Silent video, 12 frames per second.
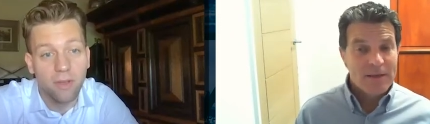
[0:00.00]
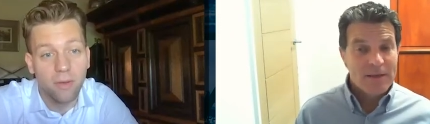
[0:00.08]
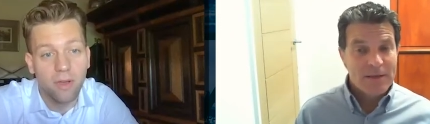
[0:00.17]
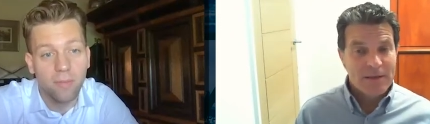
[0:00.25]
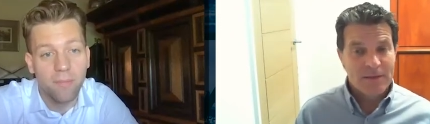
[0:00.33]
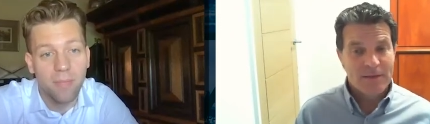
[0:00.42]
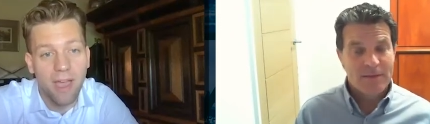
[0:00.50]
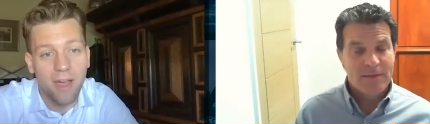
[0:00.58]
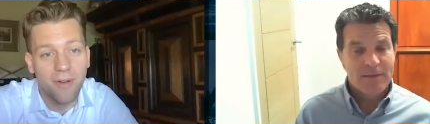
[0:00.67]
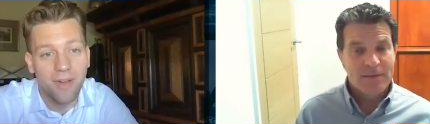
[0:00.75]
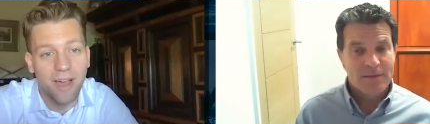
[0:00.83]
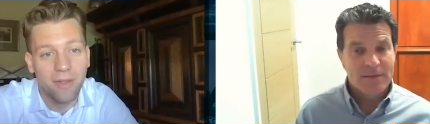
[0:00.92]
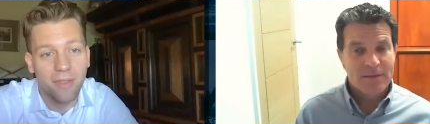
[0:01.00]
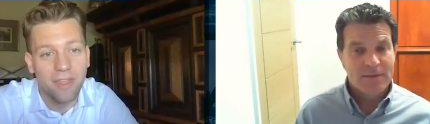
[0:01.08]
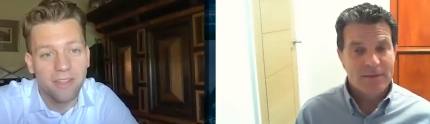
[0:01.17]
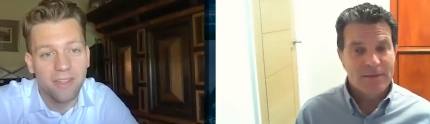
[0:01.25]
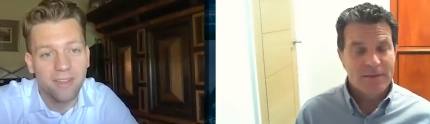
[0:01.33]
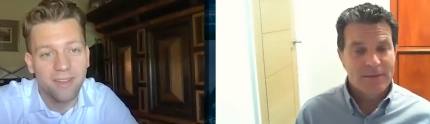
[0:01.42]
Speaker 1: um, how, how
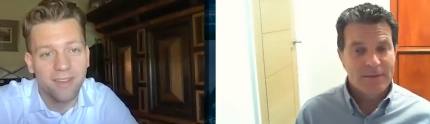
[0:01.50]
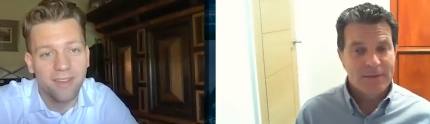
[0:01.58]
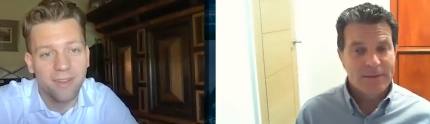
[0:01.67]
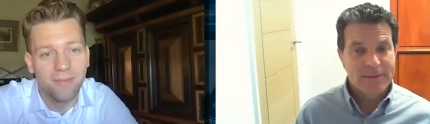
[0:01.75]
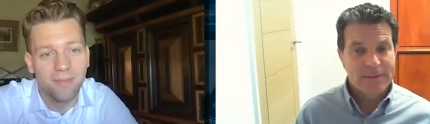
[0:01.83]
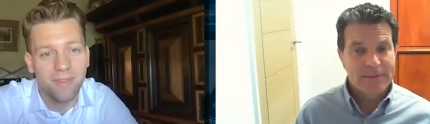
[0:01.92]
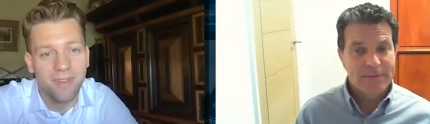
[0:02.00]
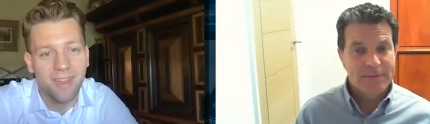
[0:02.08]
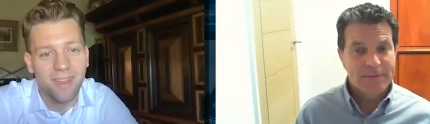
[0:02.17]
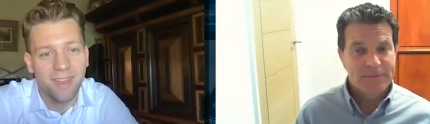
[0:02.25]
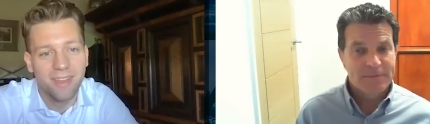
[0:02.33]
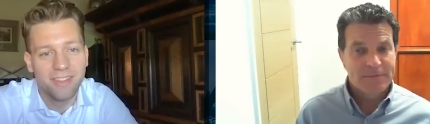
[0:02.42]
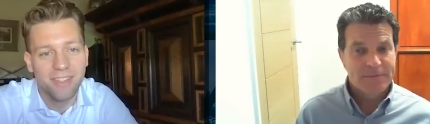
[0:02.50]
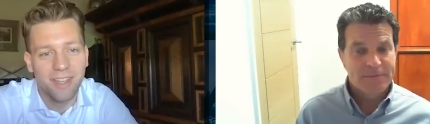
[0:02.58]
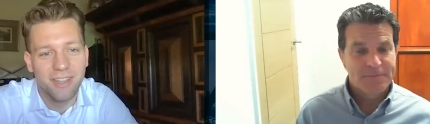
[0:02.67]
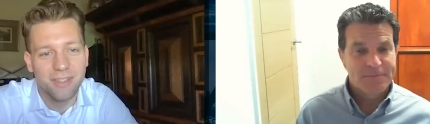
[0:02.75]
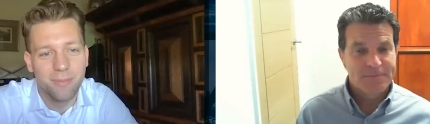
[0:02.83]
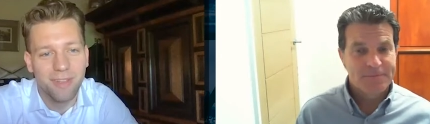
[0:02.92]
that uh, um,
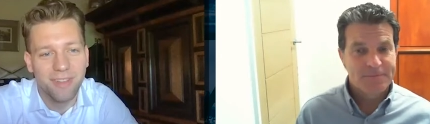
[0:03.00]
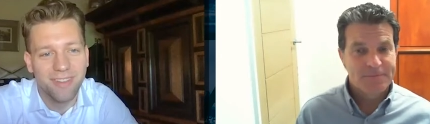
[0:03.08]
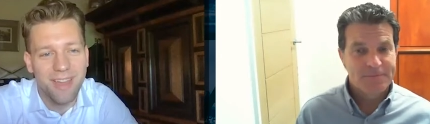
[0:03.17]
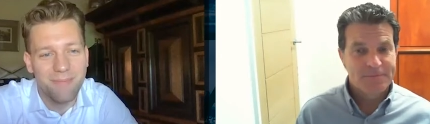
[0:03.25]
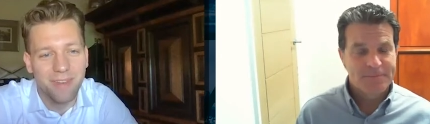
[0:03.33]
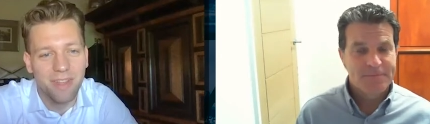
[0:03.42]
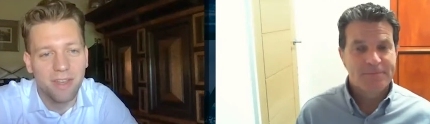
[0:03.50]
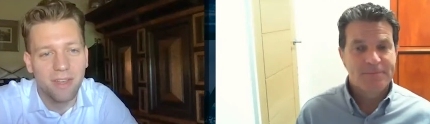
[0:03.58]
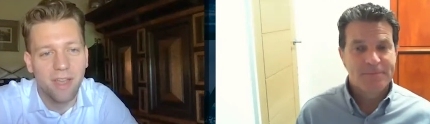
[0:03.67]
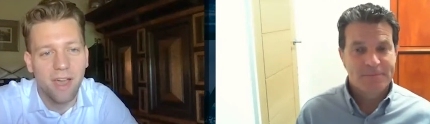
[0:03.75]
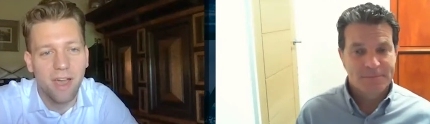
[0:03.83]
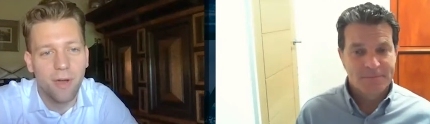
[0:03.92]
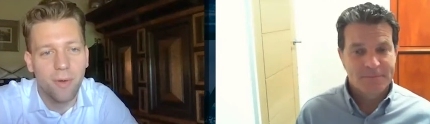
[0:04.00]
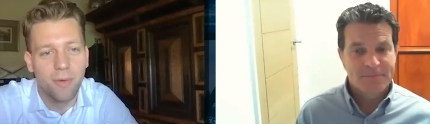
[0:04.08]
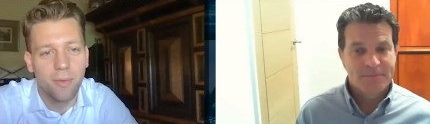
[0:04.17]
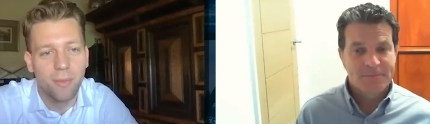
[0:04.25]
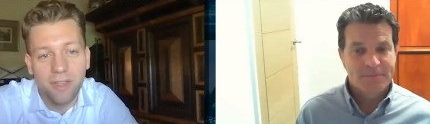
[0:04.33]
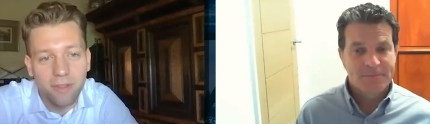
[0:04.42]
change appeared to happen and
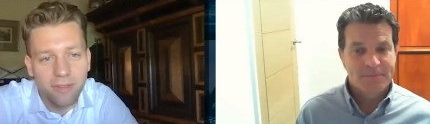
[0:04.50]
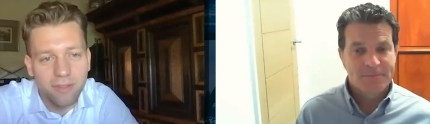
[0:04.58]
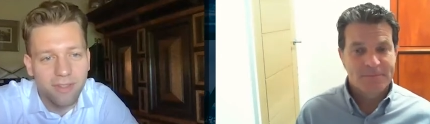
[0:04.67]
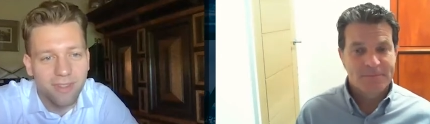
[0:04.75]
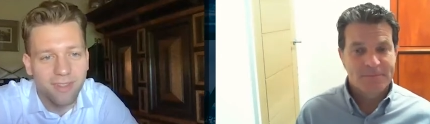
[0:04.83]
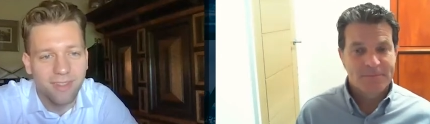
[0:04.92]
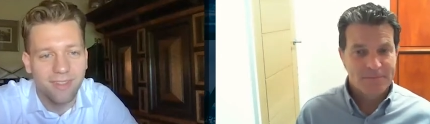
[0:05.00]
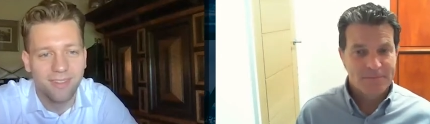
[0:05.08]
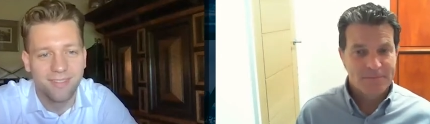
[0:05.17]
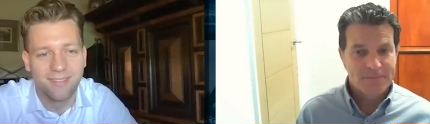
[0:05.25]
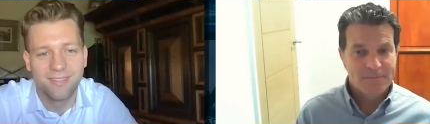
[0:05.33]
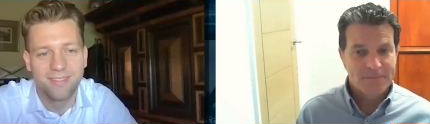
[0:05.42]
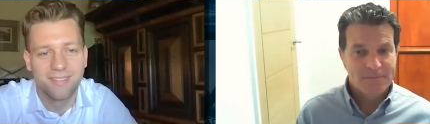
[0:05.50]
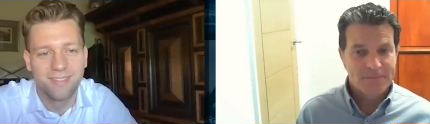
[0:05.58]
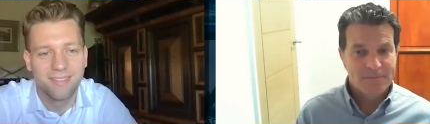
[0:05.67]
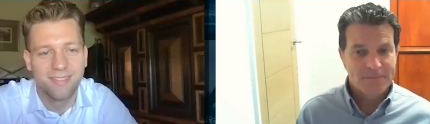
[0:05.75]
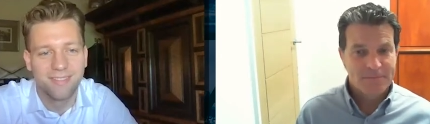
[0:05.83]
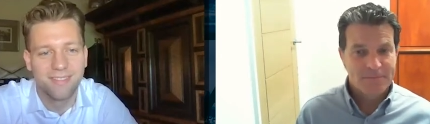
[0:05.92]
how, what did you see?
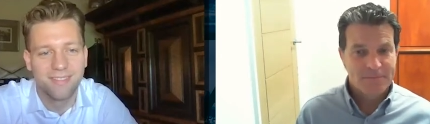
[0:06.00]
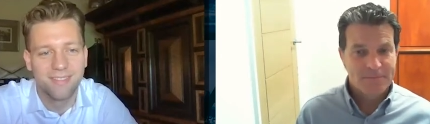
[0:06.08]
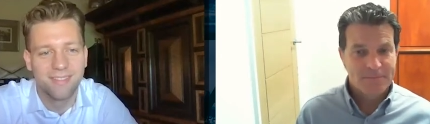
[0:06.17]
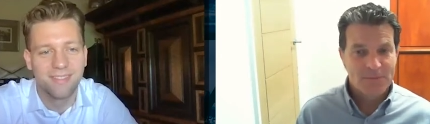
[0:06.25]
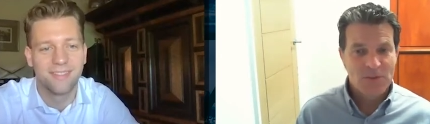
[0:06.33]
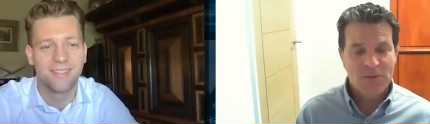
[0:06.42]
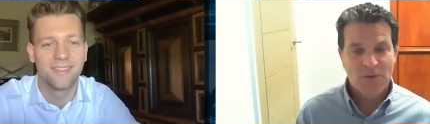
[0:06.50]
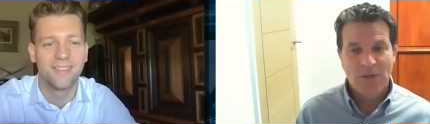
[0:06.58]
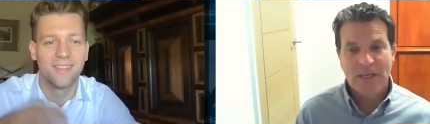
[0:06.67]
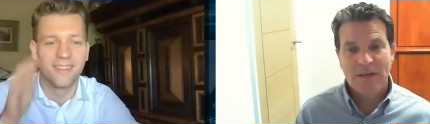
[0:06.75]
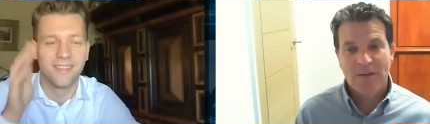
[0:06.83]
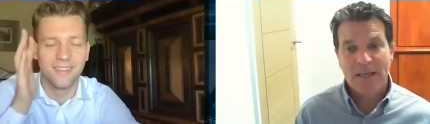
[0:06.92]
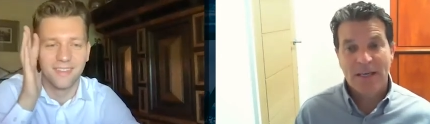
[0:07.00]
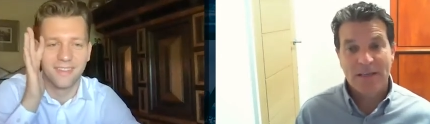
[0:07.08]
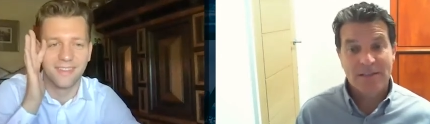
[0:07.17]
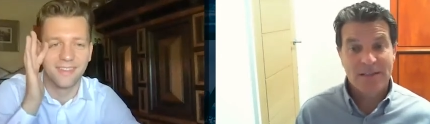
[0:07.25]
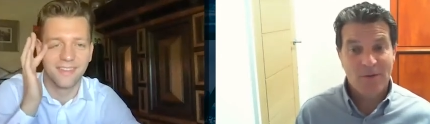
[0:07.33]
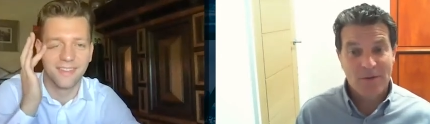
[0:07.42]
Speaker 2: Sure. Okay.
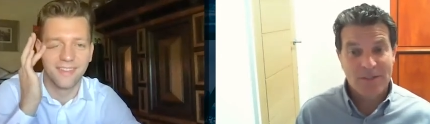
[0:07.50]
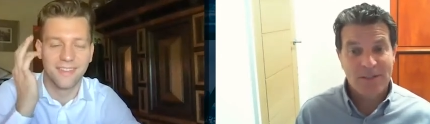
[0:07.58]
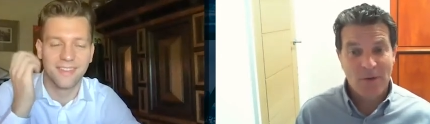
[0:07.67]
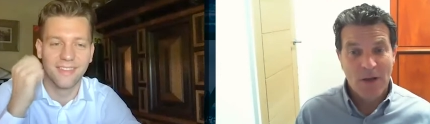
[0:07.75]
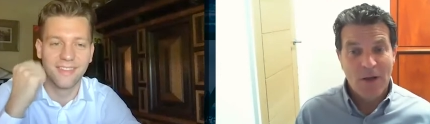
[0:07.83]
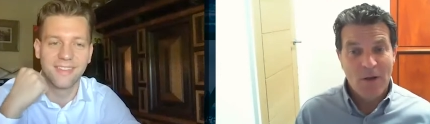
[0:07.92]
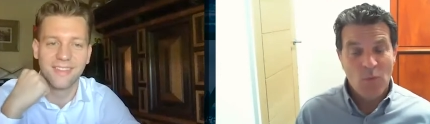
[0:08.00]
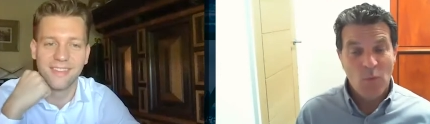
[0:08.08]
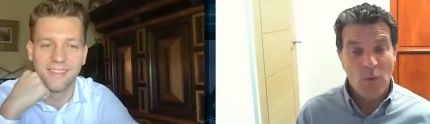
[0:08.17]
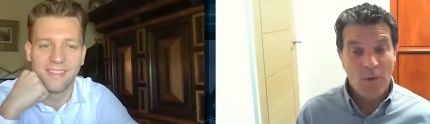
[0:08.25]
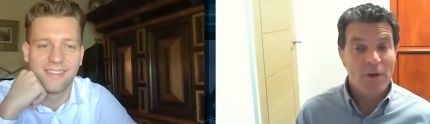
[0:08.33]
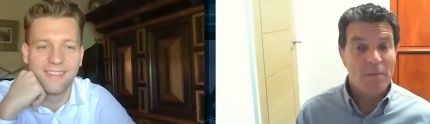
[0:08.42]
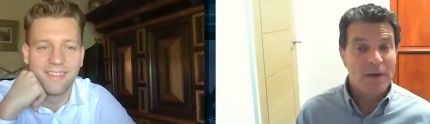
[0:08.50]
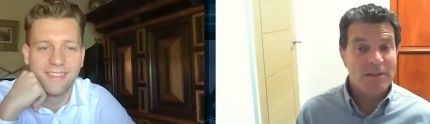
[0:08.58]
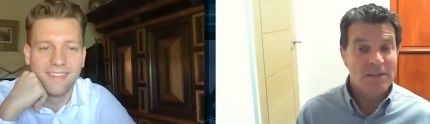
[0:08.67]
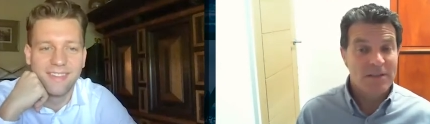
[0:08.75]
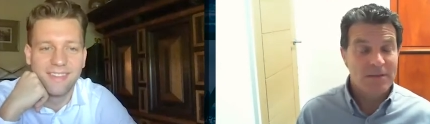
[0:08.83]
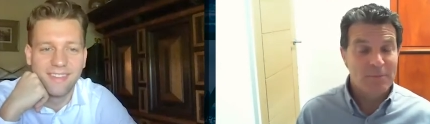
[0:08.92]
So, so one of my
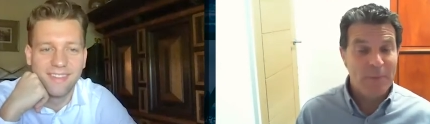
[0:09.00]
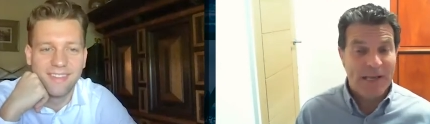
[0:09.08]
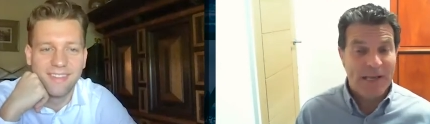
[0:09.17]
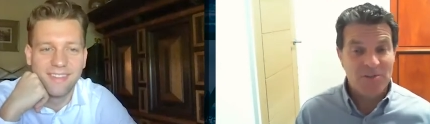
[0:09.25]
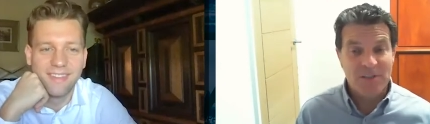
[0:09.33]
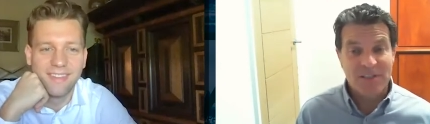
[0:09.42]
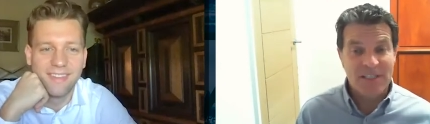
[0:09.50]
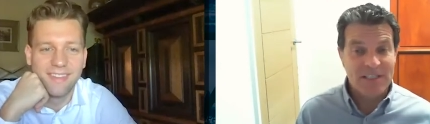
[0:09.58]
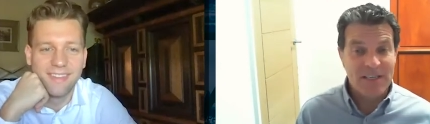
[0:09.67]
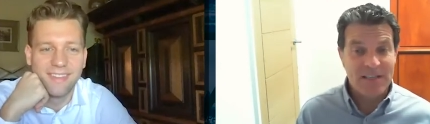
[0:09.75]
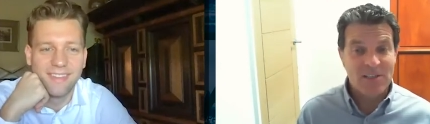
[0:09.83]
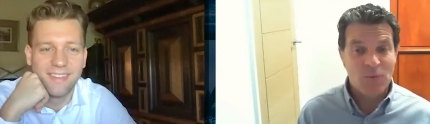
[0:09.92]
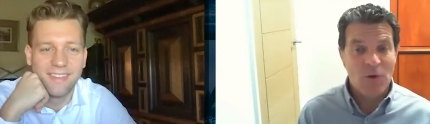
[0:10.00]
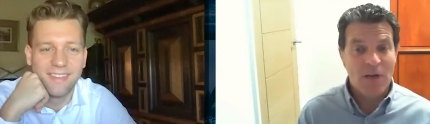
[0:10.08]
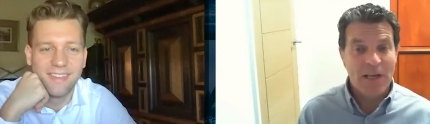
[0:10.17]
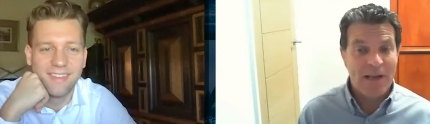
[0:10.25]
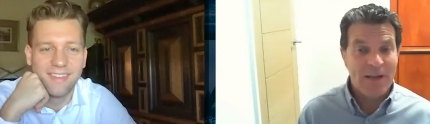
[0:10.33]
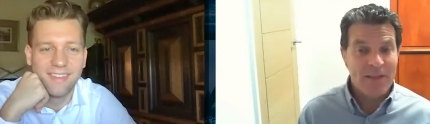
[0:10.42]
certain passions is, is to work
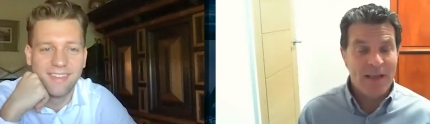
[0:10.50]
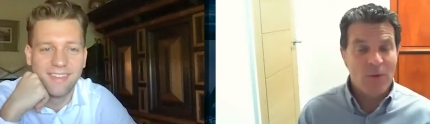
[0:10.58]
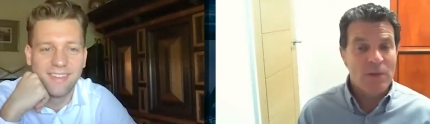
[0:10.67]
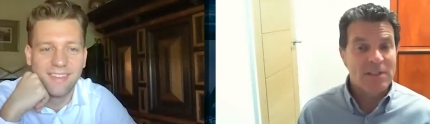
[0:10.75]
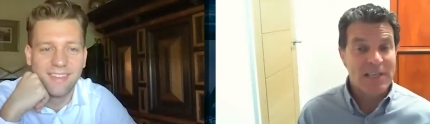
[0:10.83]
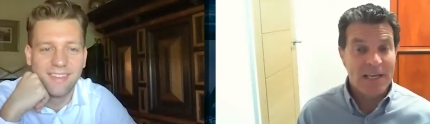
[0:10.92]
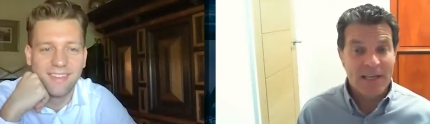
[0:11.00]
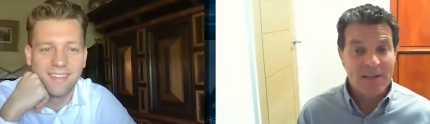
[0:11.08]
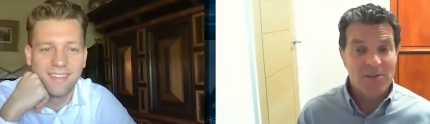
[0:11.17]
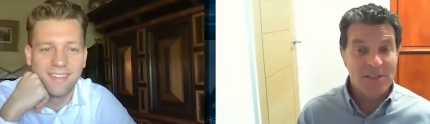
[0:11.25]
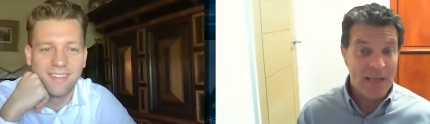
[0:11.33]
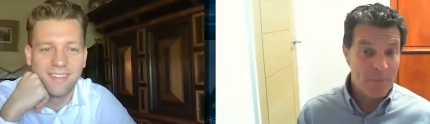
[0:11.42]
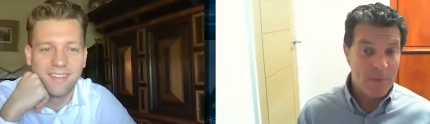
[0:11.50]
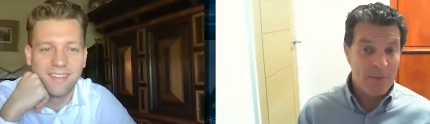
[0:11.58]
out there with technicians and by